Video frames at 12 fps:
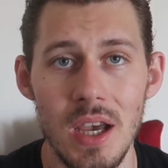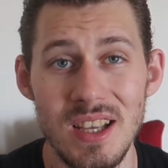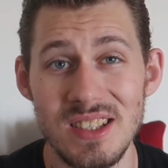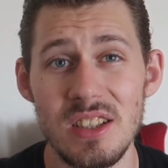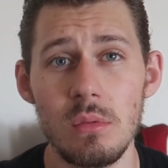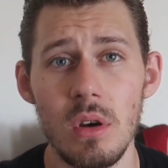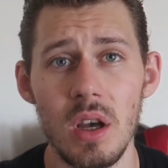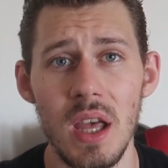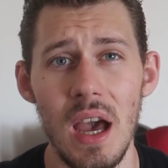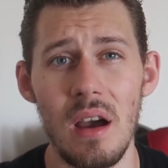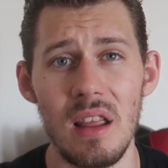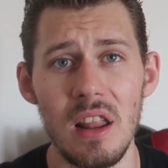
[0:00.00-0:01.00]
I can still
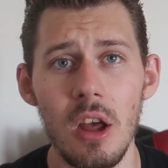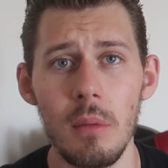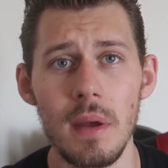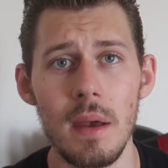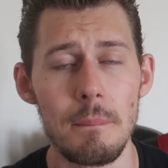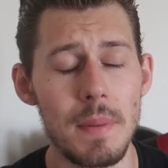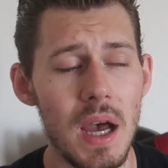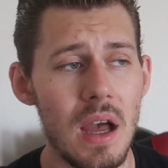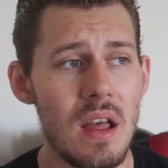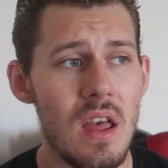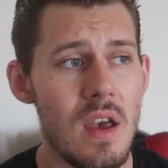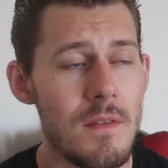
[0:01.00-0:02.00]
work out a little bit,
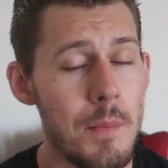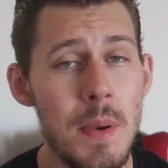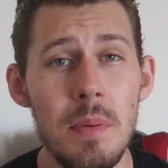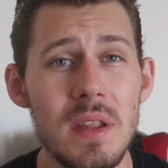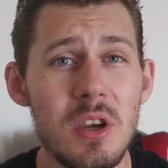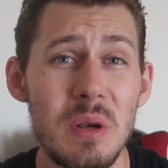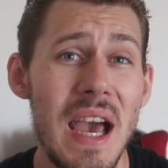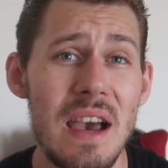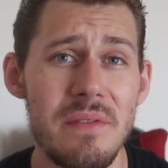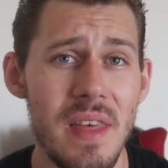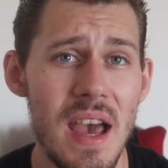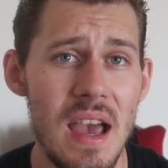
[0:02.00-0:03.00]
but for people that don't
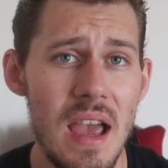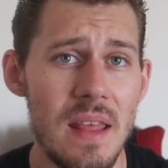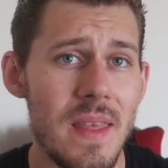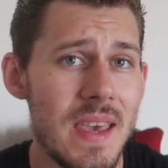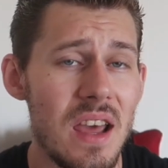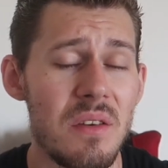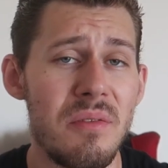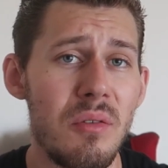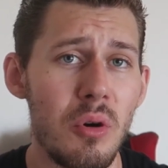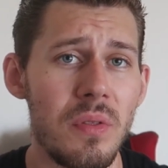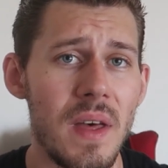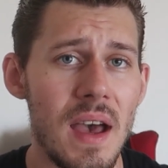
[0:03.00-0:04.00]
have that and they can't
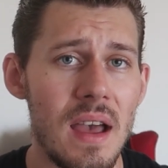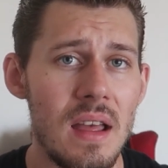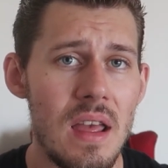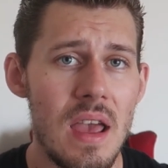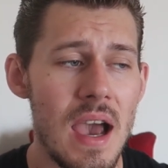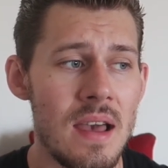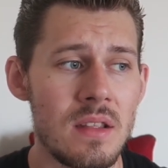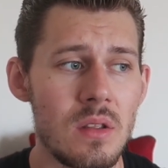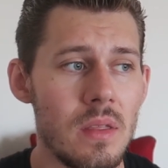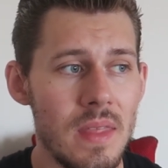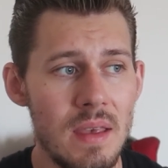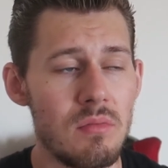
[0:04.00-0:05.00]
afford that
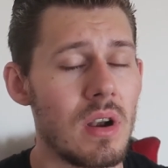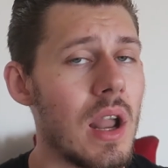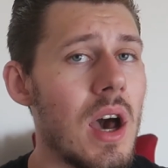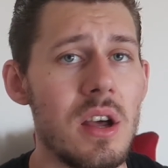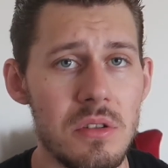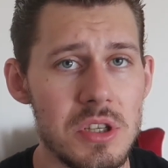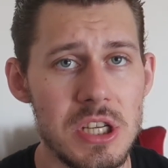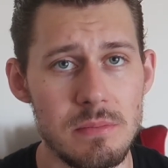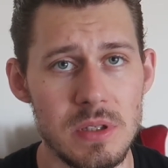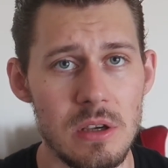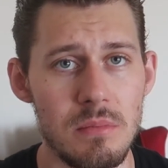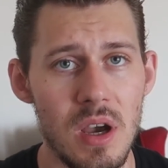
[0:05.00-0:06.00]
and they relied on the
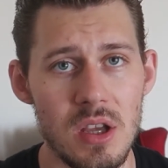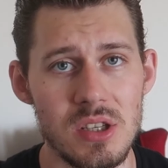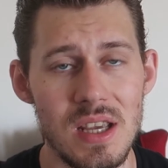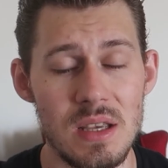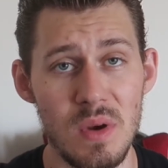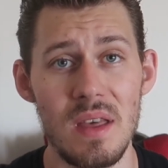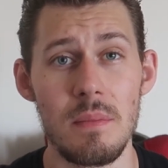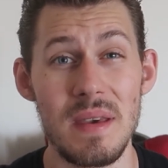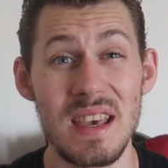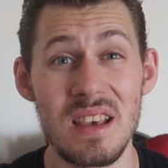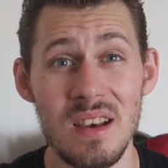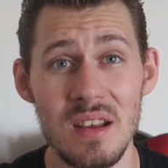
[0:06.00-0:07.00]
gym so much is where the
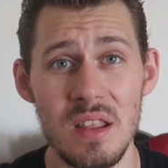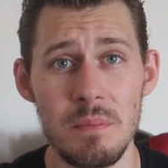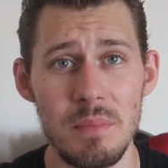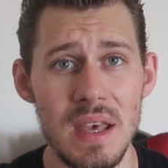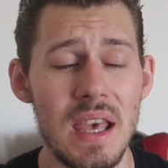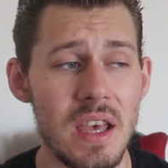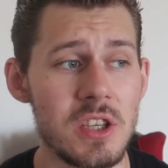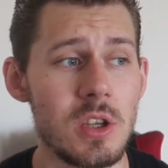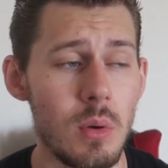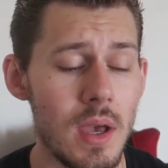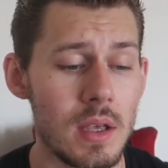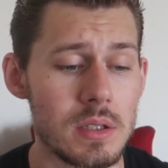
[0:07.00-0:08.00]
big
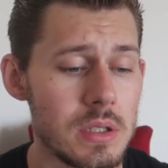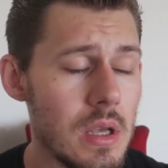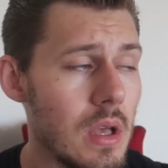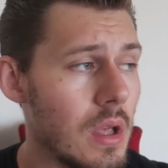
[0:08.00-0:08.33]
issue is.